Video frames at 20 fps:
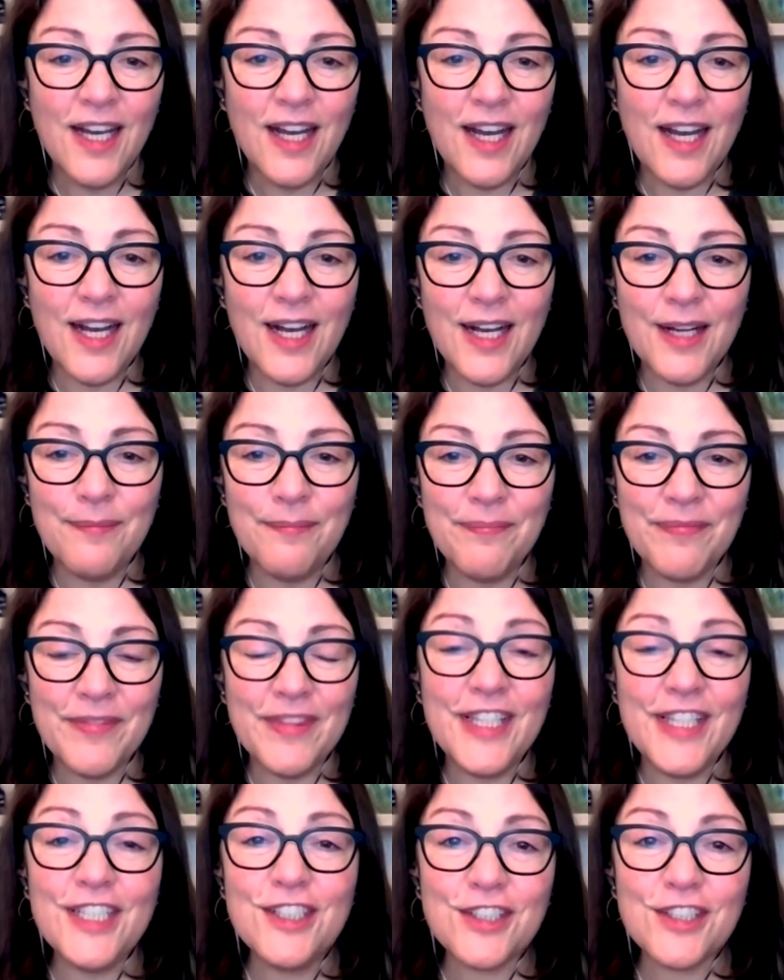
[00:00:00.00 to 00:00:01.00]
Um,
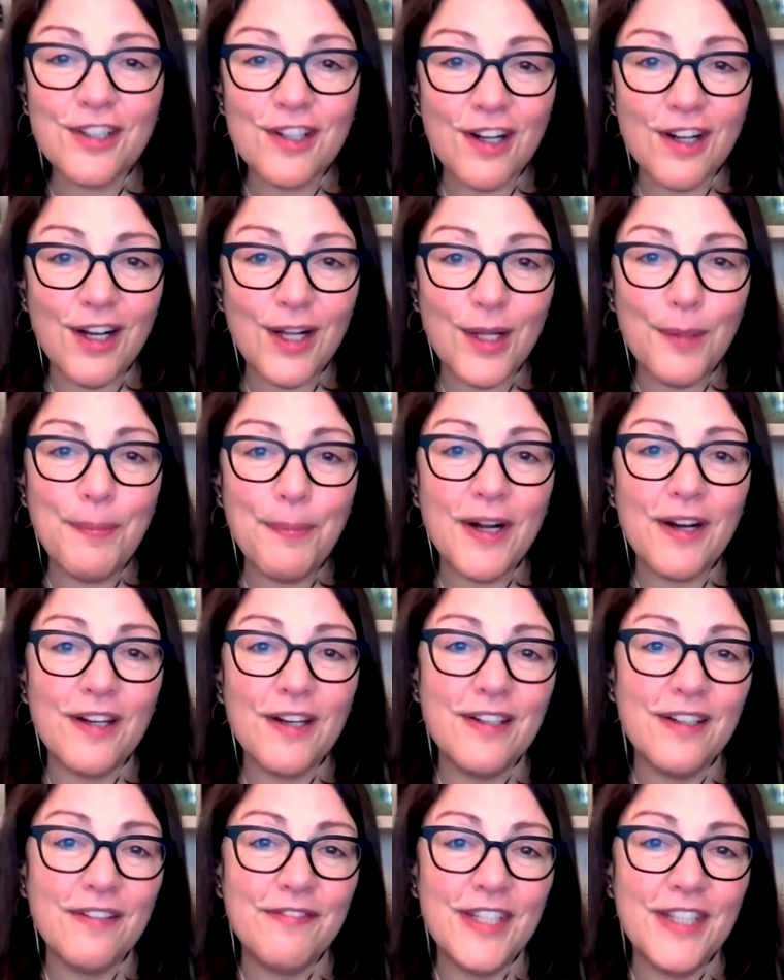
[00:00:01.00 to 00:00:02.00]
these are all
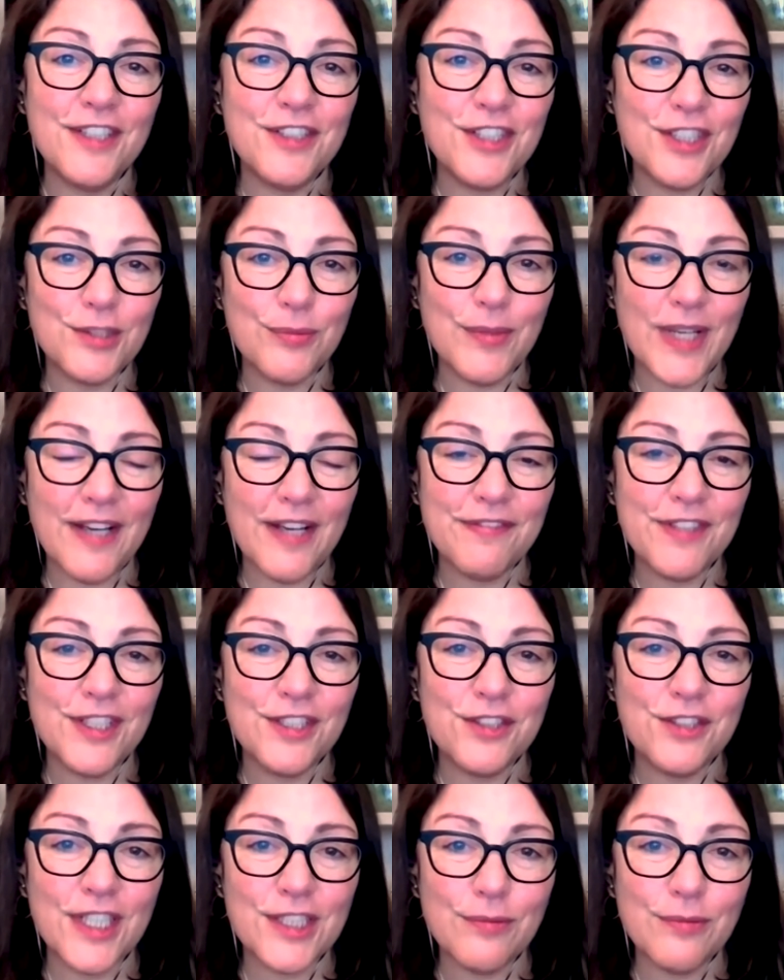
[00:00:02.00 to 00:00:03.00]
part of the issues we have to
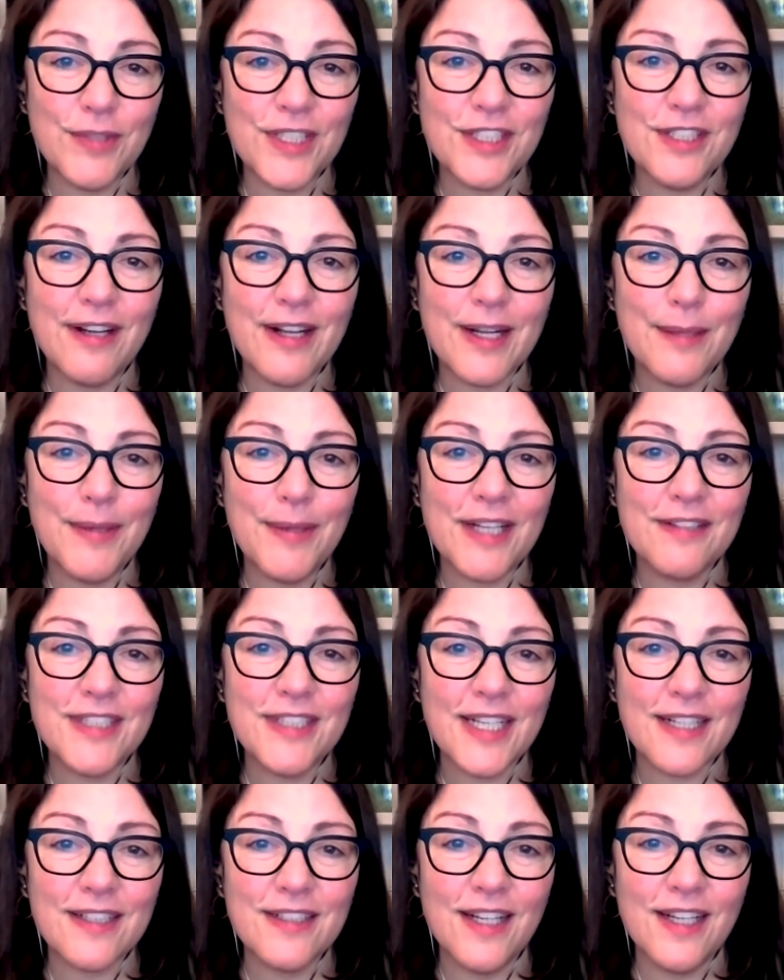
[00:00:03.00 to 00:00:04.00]
address when we talk about
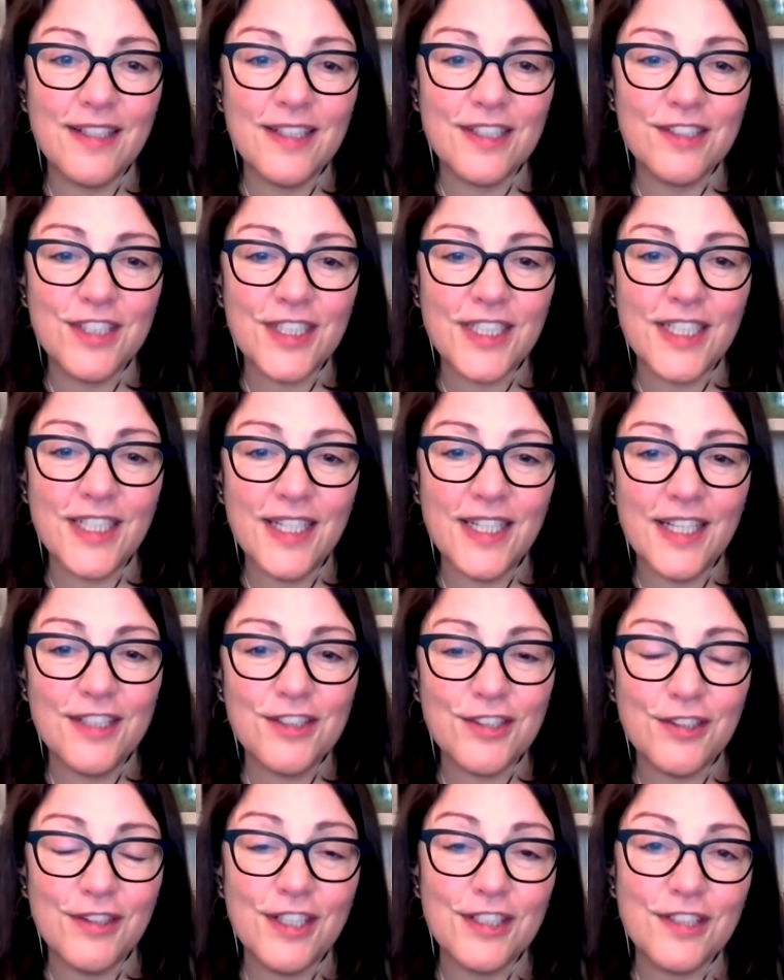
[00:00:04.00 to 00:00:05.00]
technology. And
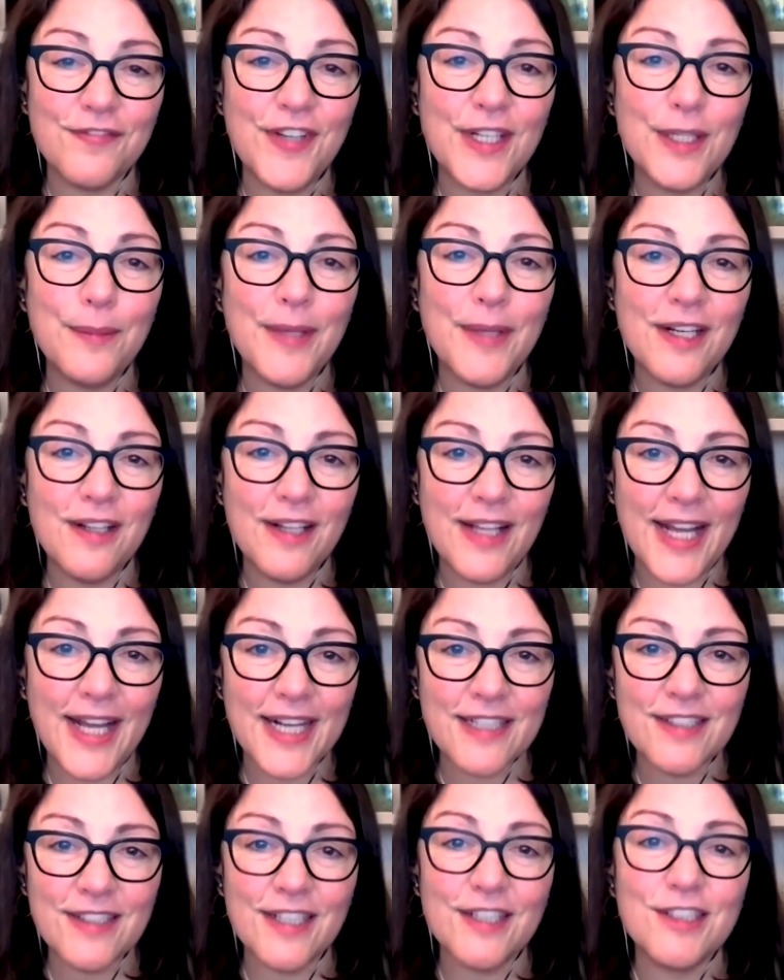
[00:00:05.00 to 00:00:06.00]
so there's fundamental
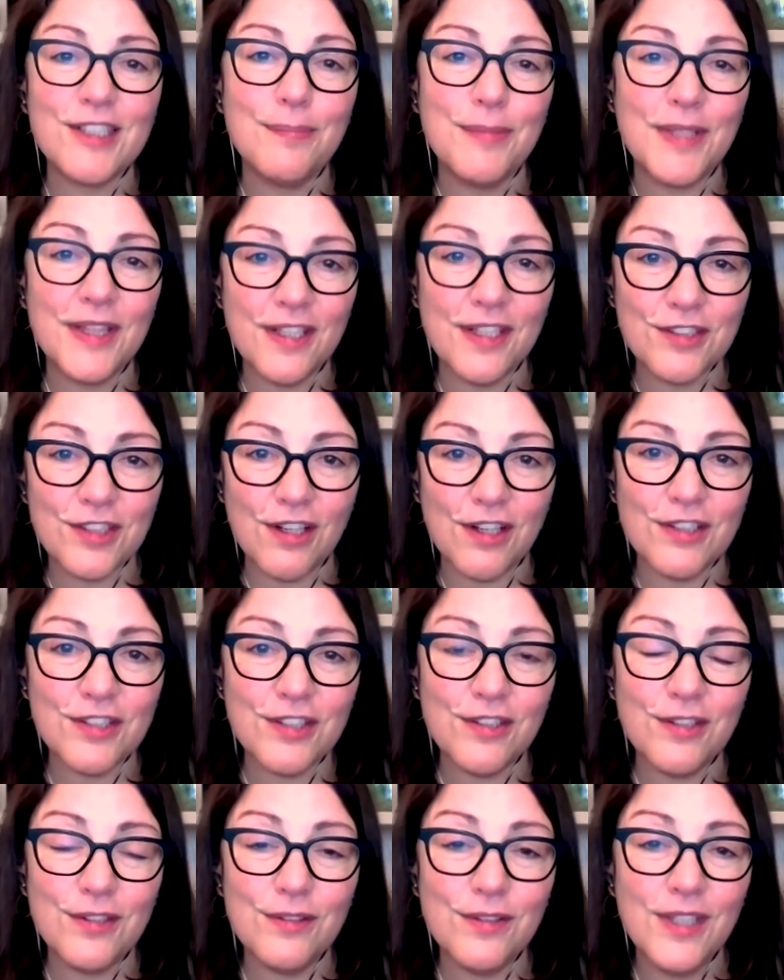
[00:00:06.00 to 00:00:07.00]
access, but there's
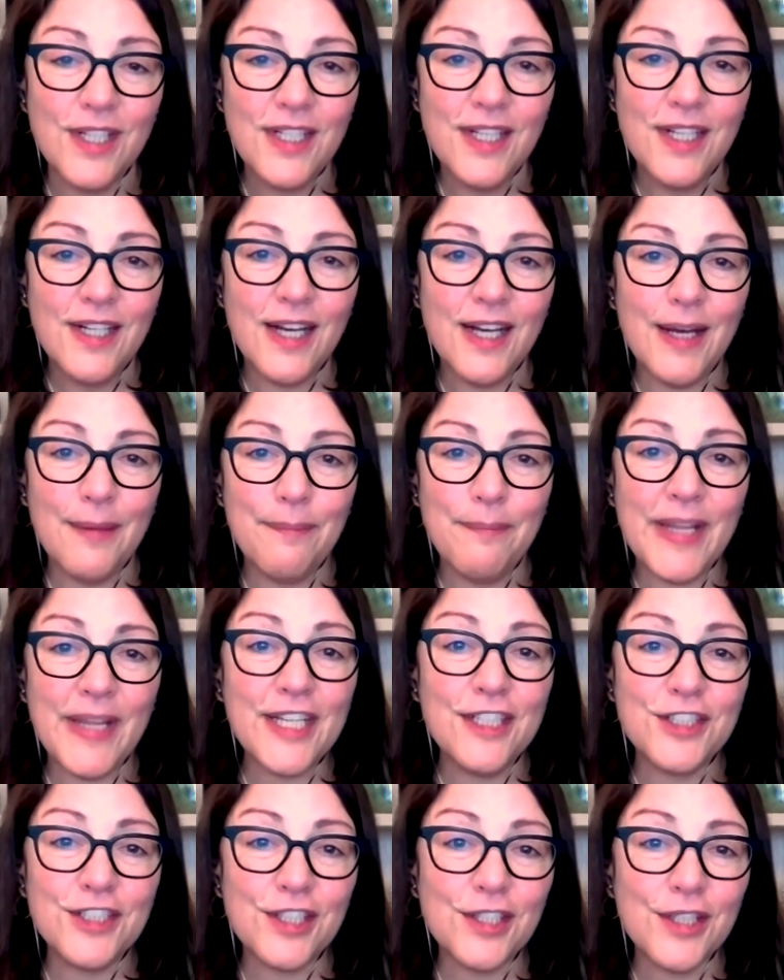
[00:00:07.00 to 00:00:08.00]
also um,
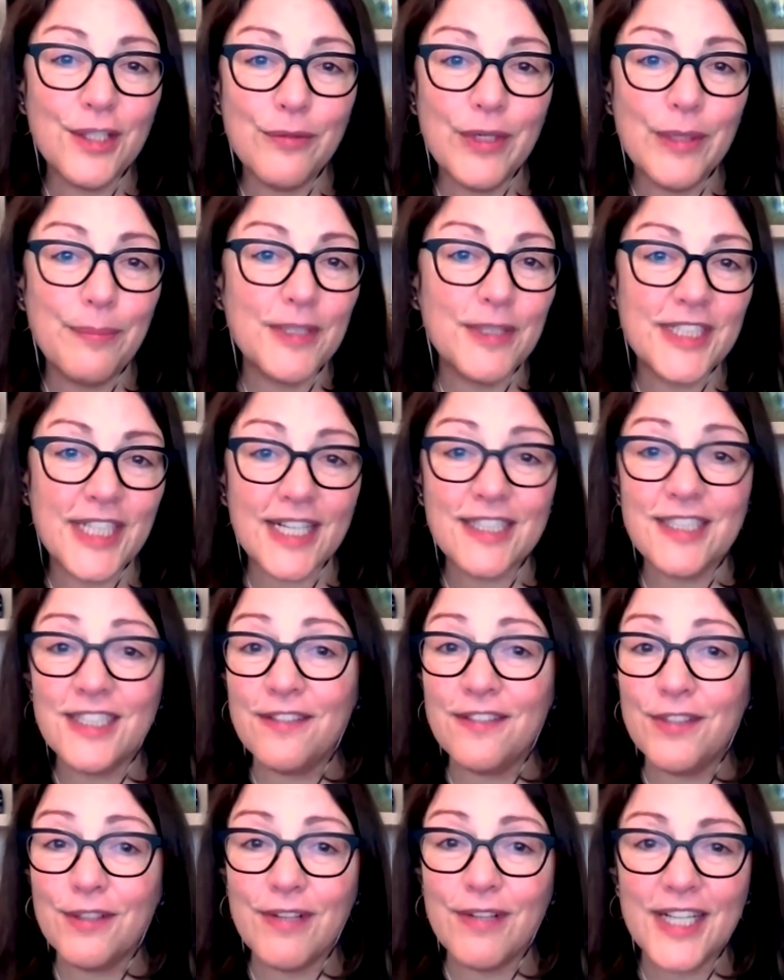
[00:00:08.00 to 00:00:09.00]
making sure that we protect
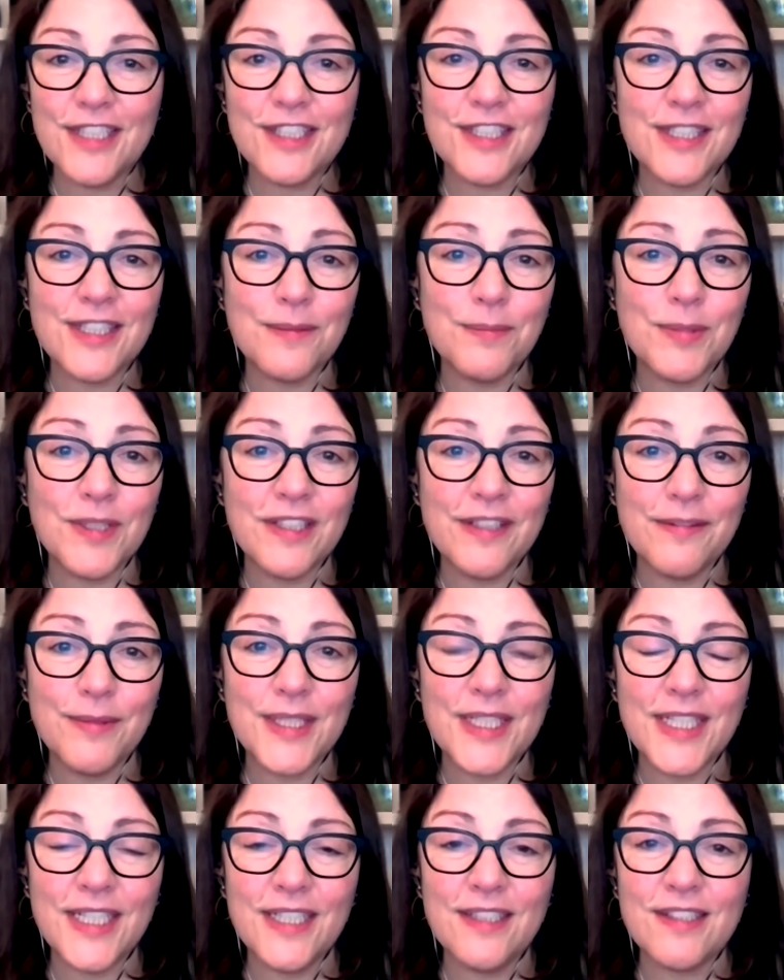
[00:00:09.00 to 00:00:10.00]
civil rights, civil
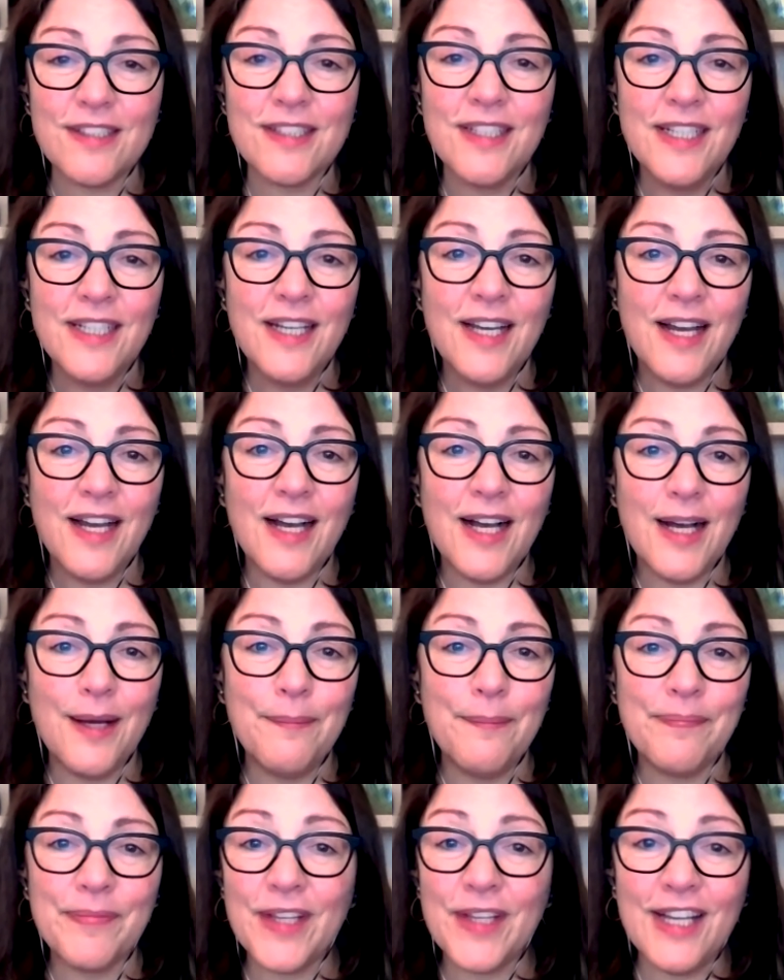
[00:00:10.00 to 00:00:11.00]
liberties,
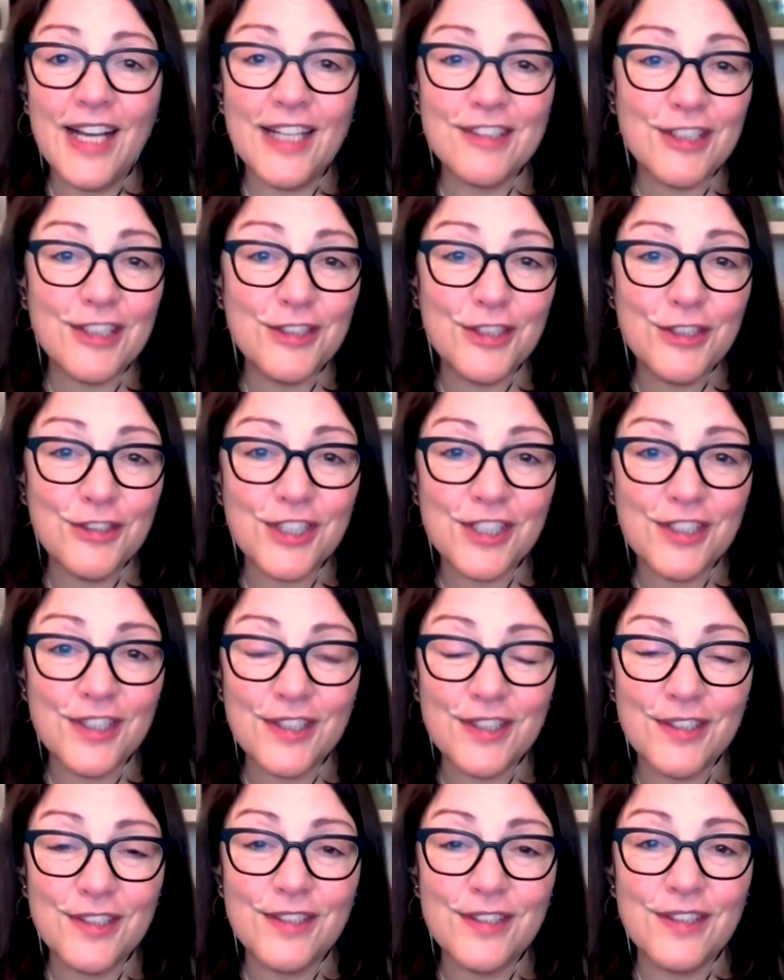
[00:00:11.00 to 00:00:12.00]
um,
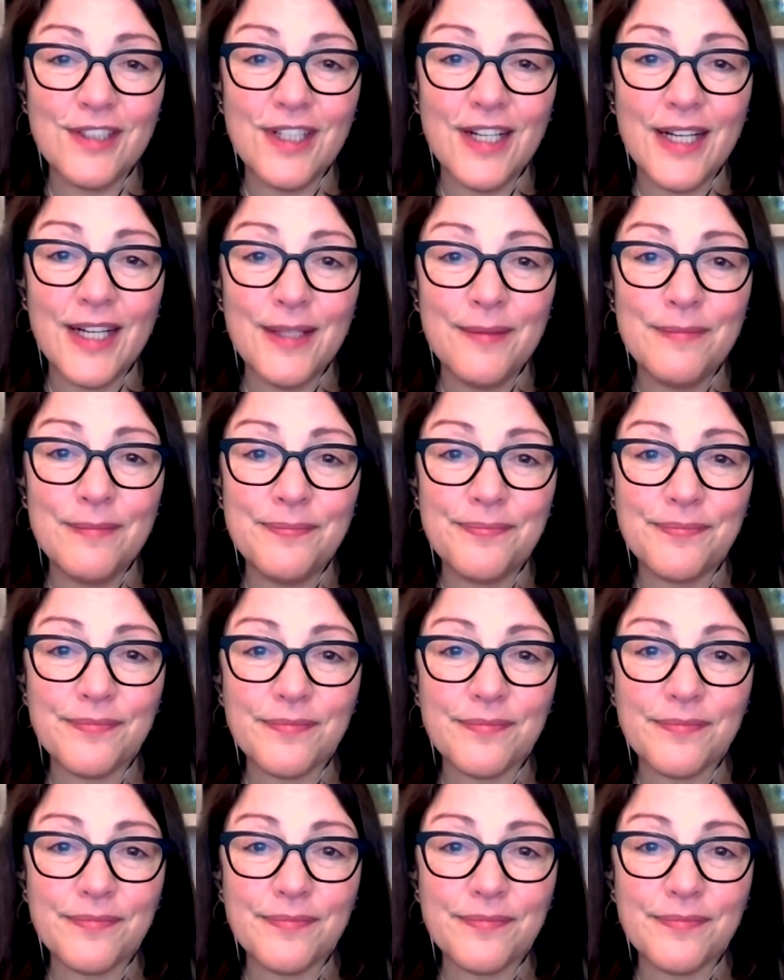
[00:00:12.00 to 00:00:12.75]
constitutional um,